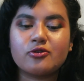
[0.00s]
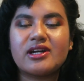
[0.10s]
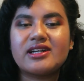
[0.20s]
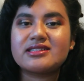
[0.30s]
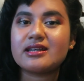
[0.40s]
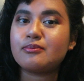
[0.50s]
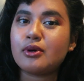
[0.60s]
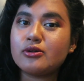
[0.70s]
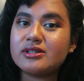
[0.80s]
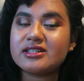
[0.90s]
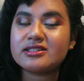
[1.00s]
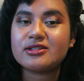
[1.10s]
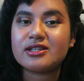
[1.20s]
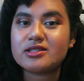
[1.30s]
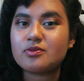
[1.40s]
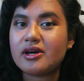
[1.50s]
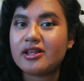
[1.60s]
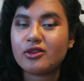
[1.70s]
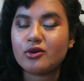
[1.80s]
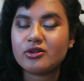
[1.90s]
Greg is at bowling, so that's why
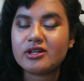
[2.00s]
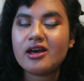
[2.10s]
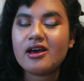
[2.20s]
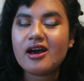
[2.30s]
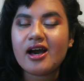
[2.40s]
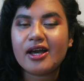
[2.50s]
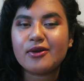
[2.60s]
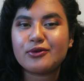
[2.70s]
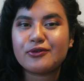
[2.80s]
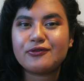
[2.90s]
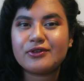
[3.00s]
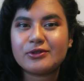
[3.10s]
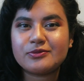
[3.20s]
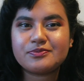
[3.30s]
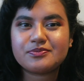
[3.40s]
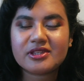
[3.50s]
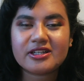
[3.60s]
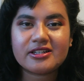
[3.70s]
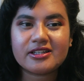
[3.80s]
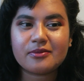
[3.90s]
I thought I would film
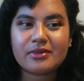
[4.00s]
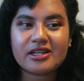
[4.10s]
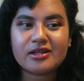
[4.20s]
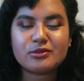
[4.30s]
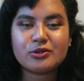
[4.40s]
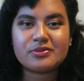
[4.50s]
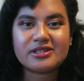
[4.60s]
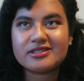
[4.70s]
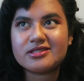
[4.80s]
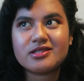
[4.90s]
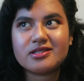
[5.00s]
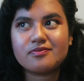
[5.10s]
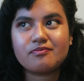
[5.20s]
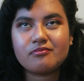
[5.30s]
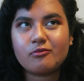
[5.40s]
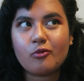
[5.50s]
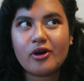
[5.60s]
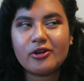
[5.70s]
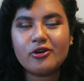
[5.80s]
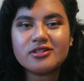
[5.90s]
another makeup look, because
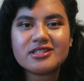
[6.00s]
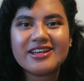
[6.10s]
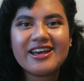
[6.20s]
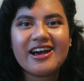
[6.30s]
why not?